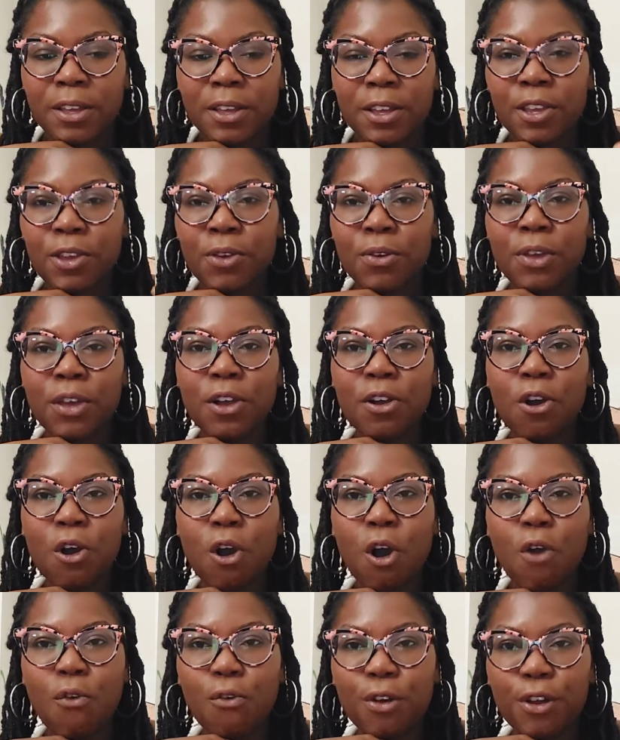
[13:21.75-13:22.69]
You can
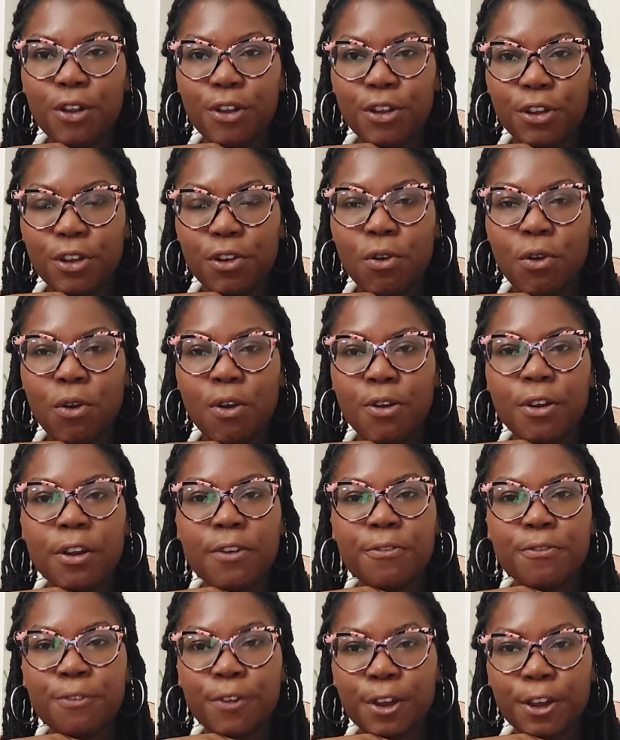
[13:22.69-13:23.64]
go over in your corner
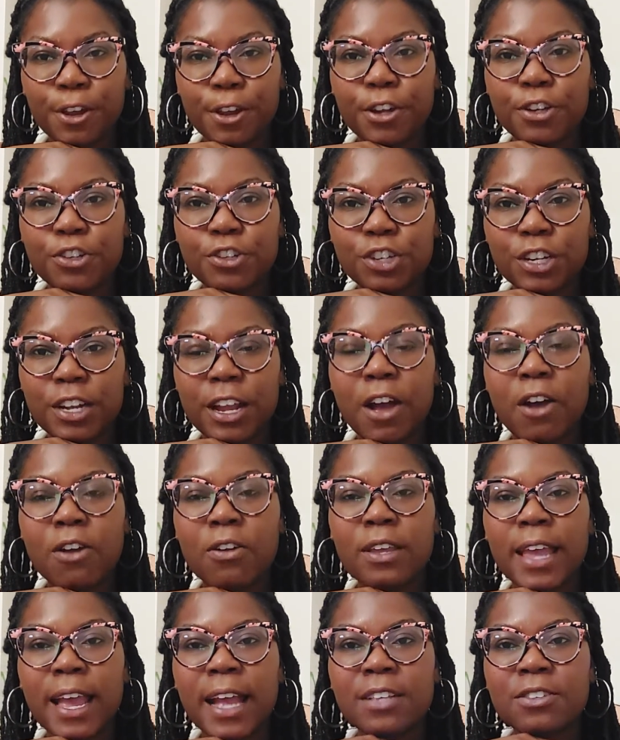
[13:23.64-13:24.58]
and figure your shit
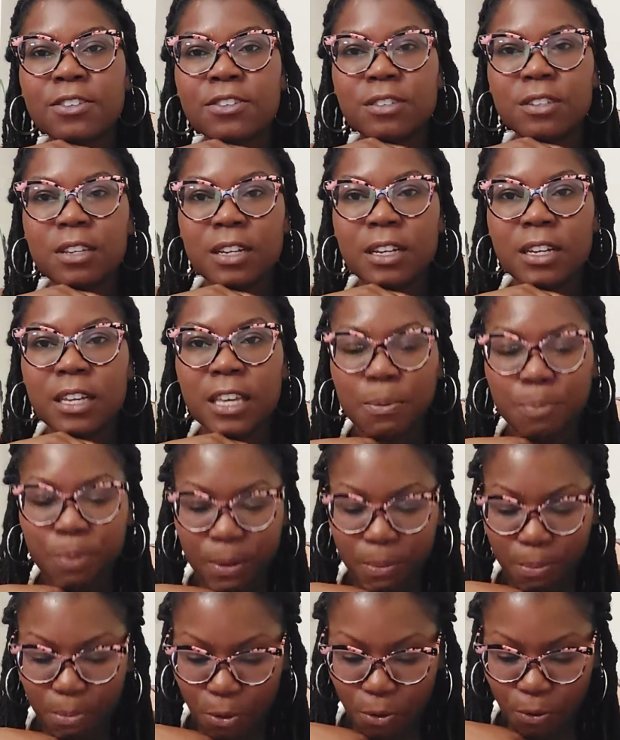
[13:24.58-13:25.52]
out. Cancer's going to keep
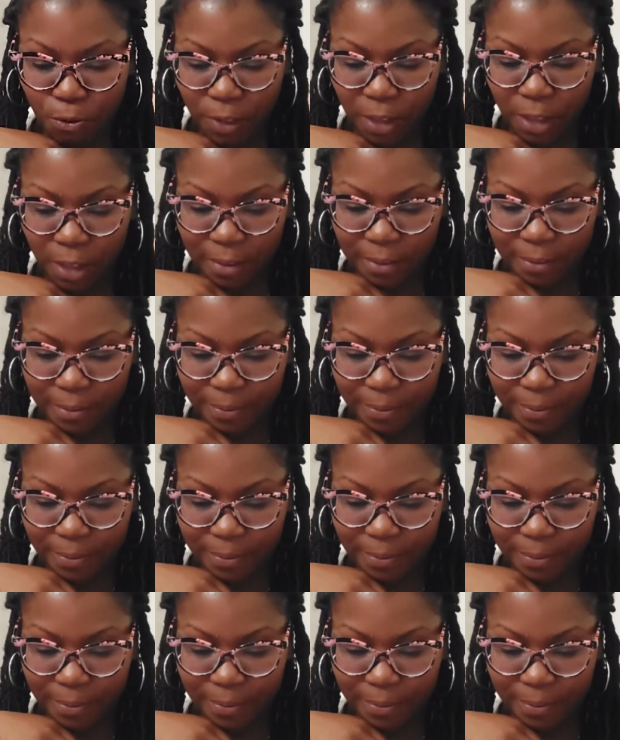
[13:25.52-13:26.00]
it moving.